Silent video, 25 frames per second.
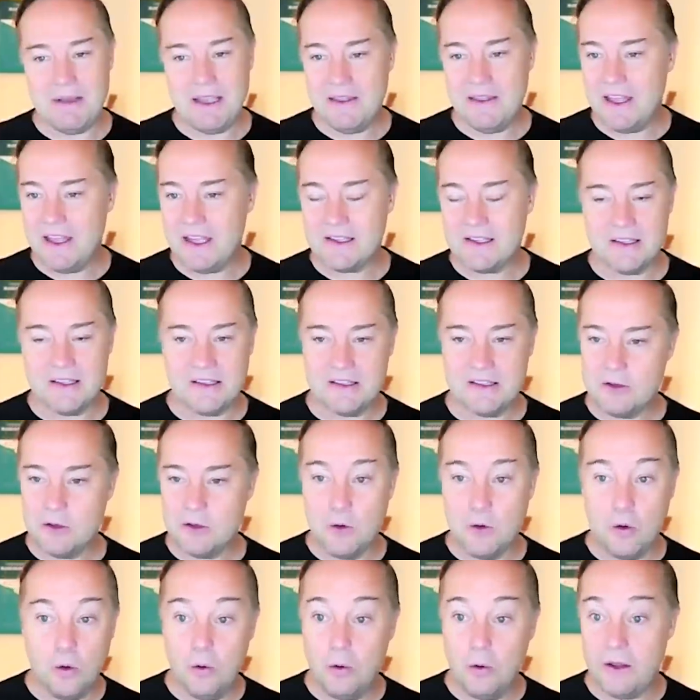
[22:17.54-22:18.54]
this is
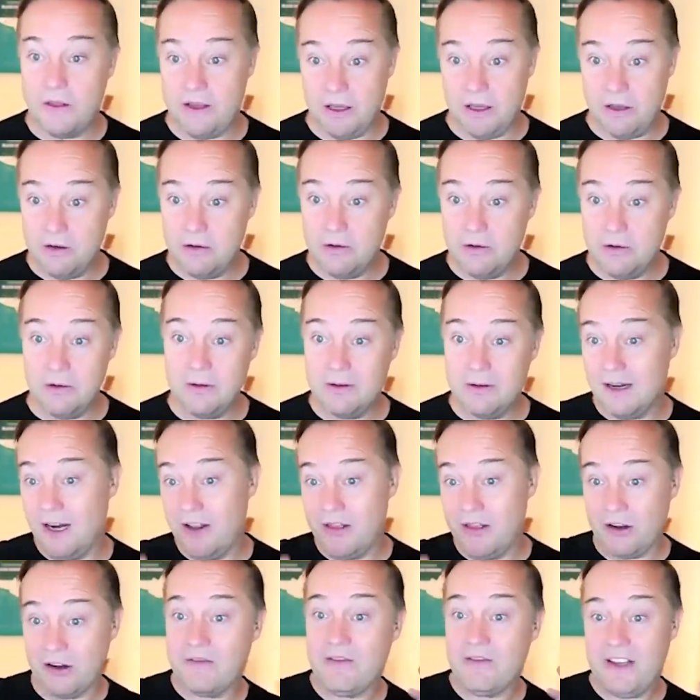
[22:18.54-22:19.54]
cool with you,
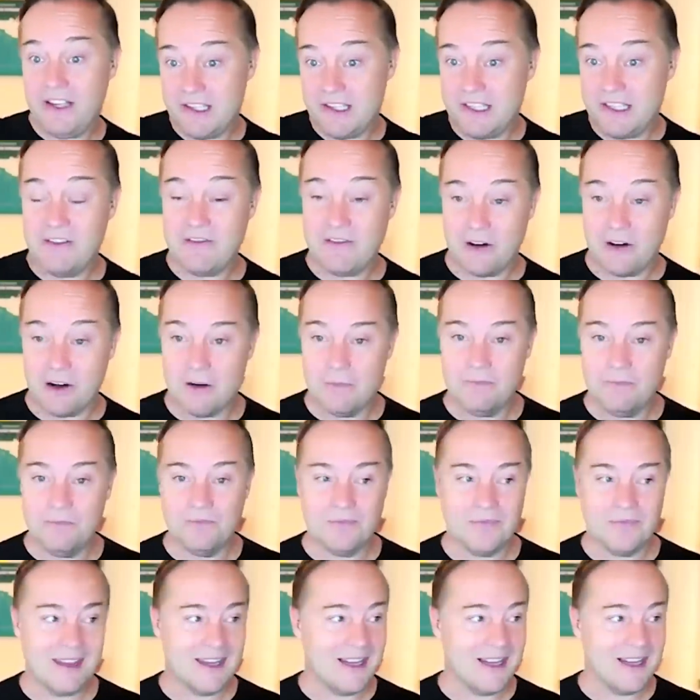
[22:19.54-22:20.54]
other VC firm.
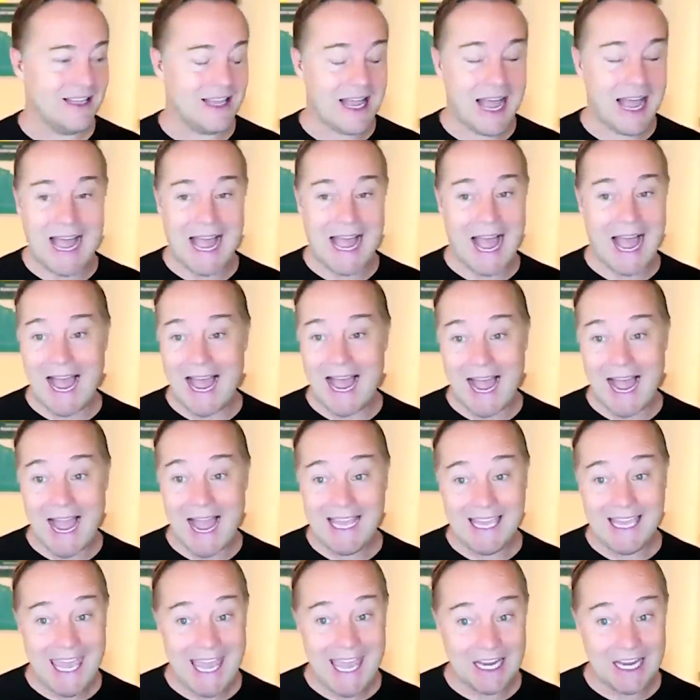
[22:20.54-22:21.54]
I
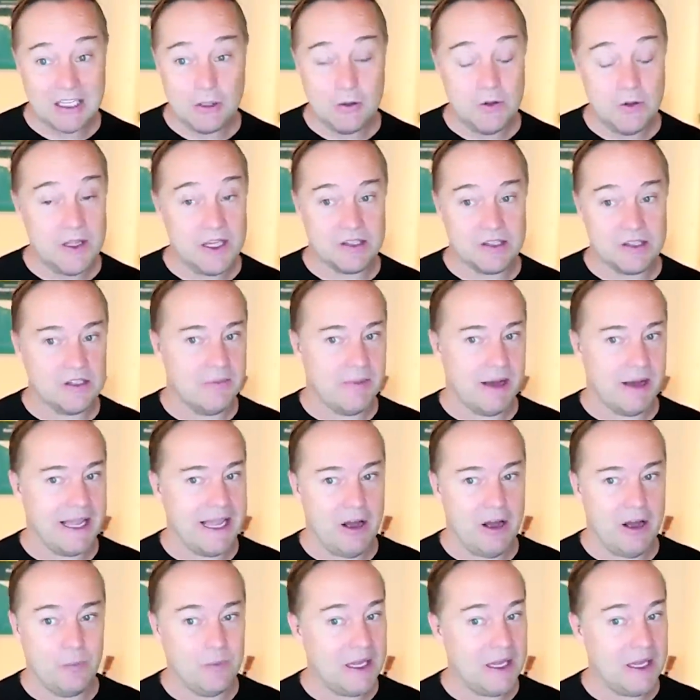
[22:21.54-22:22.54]
can't do this to my
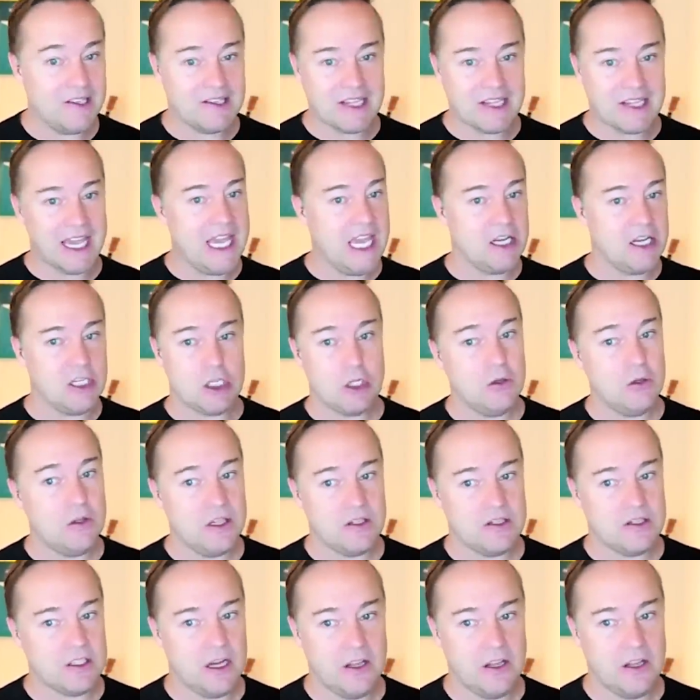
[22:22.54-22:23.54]
LPs. I can't do
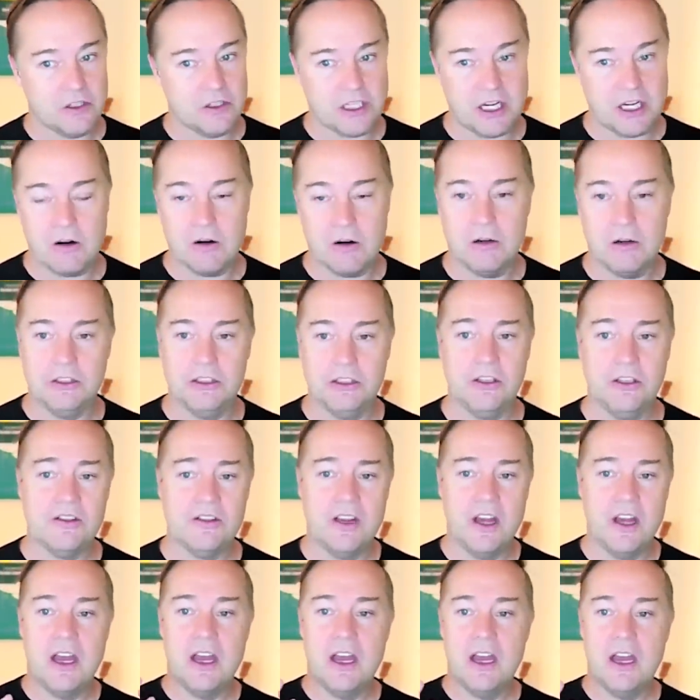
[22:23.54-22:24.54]
this to other shareholders.
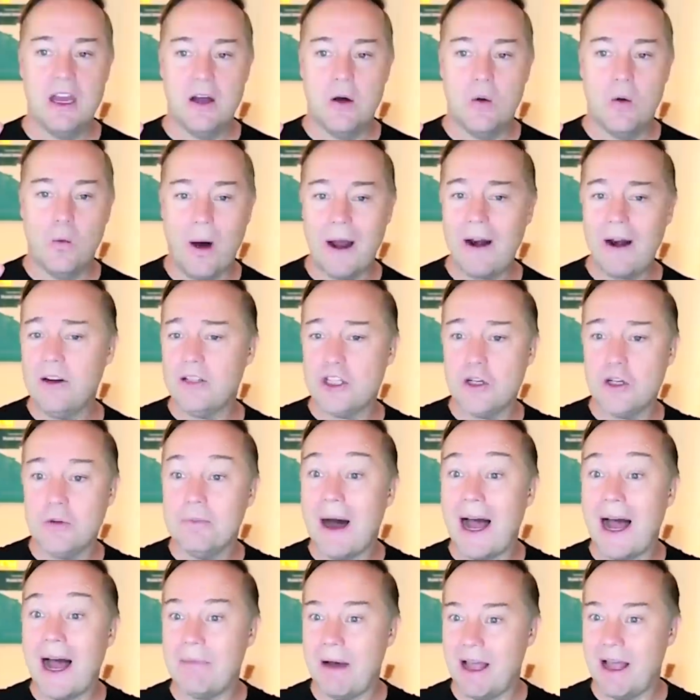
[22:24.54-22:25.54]
Why don't you
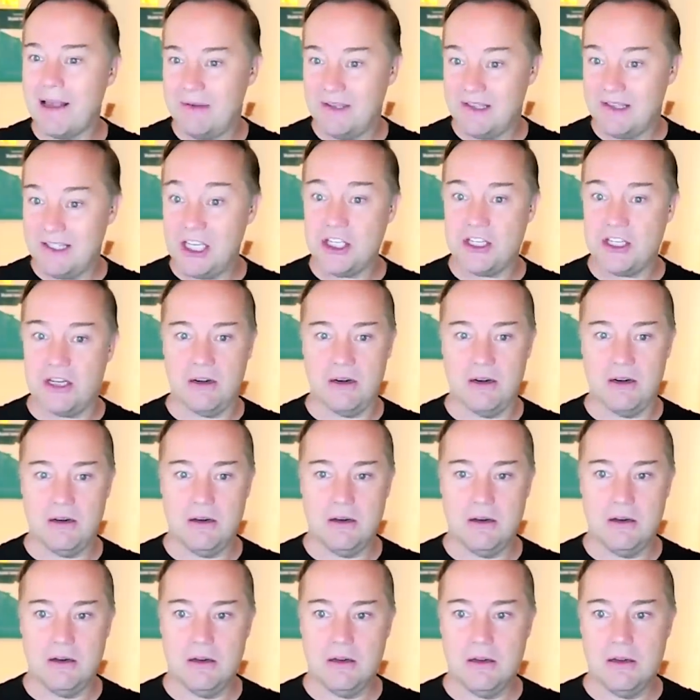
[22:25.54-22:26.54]
buy my position?
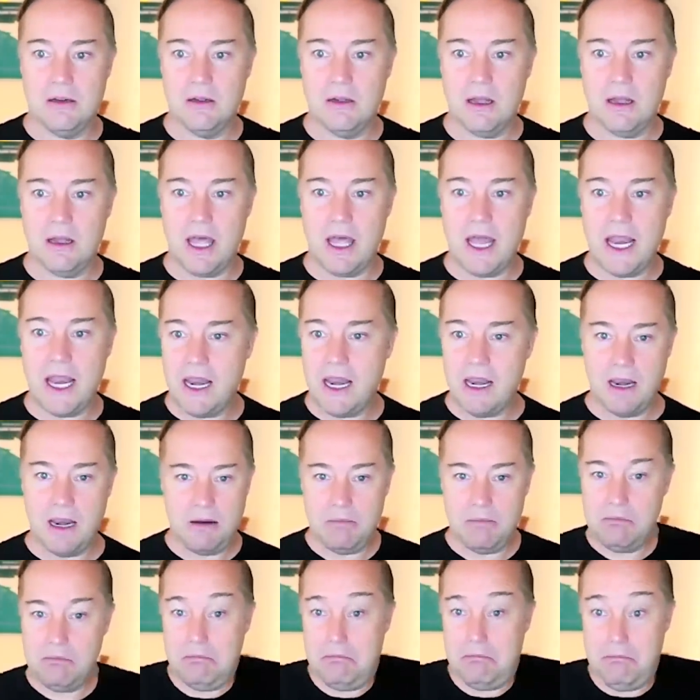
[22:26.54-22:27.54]
And
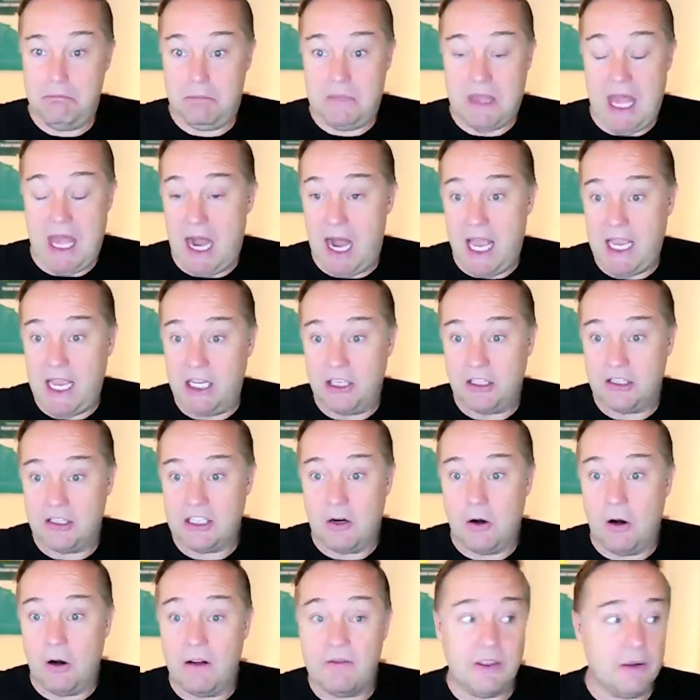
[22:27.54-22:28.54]
then I could just
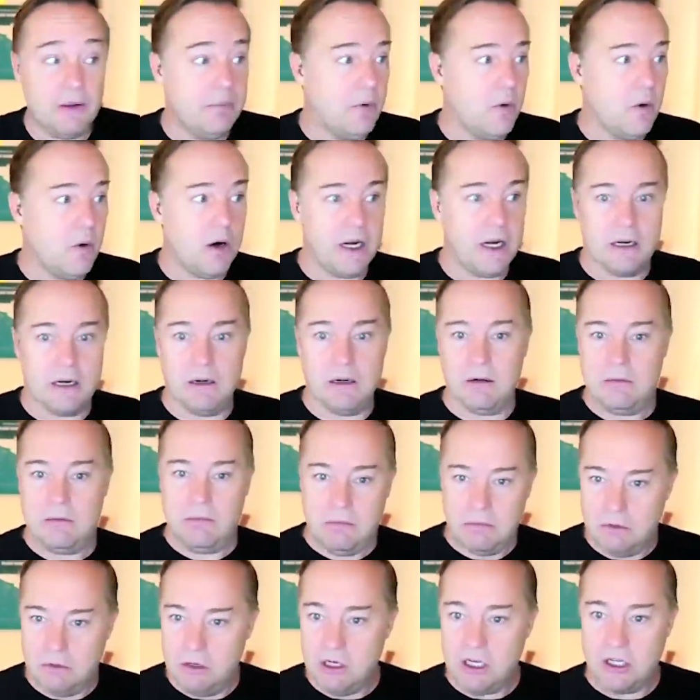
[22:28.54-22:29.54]
get off the board and
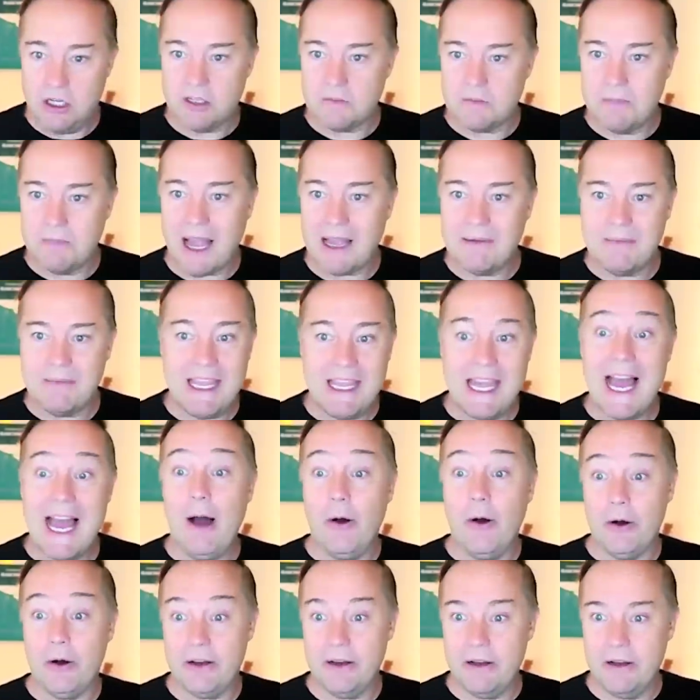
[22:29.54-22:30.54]
you could just buy me
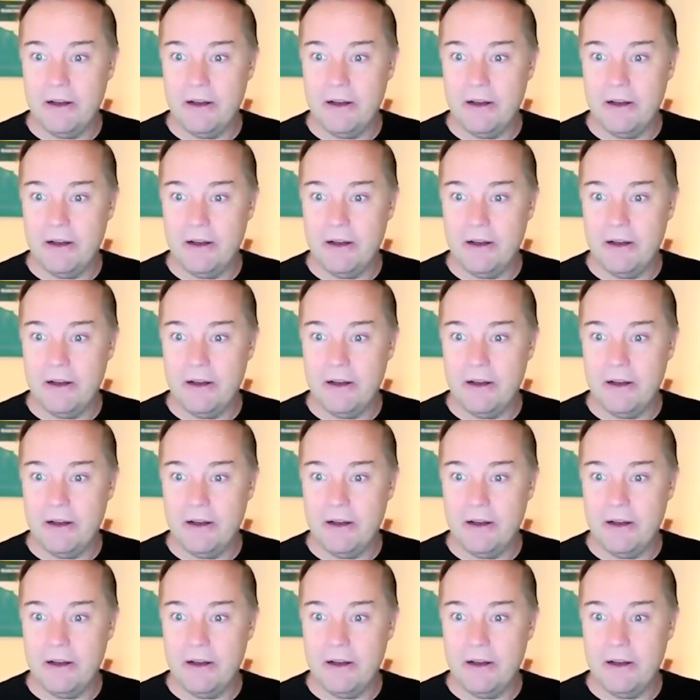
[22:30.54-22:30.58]
out.